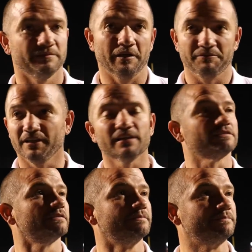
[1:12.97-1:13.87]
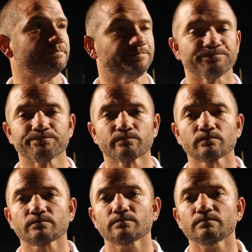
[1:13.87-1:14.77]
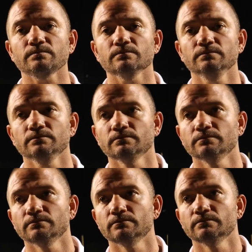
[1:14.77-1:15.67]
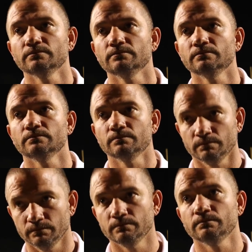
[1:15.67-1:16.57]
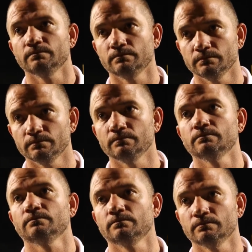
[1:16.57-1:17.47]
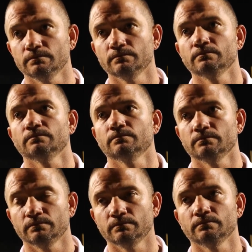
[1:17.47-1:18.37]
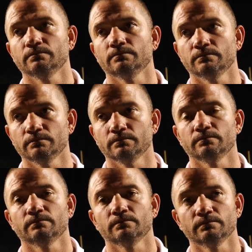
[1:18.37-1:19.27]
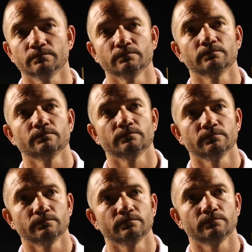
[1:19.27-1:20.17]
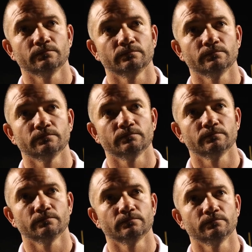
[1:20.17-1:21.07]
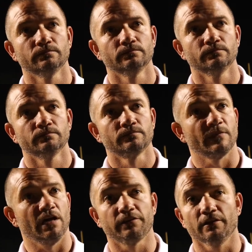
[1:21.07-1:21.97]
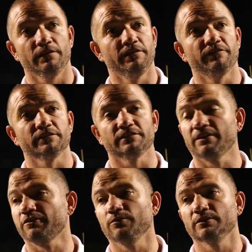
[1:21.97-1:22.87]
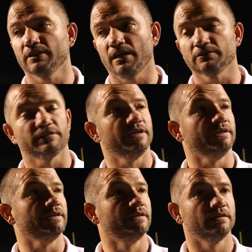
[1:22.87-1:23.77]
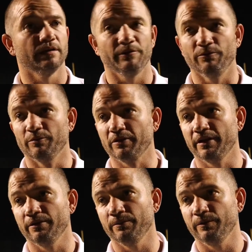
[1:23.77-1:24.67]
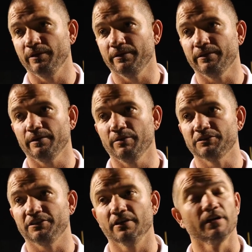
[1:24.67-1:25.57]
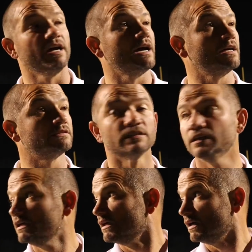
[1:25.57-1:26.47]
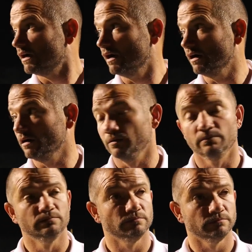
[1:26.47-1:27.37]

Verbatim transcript: up to us. Defense held tough tonight against a team that's traditionally very high scoring. Talk to, to us a little bit about what you think their effort was. I thought the defense's effort was outstanding. I mean, we're playing with a bunch of young guys, um,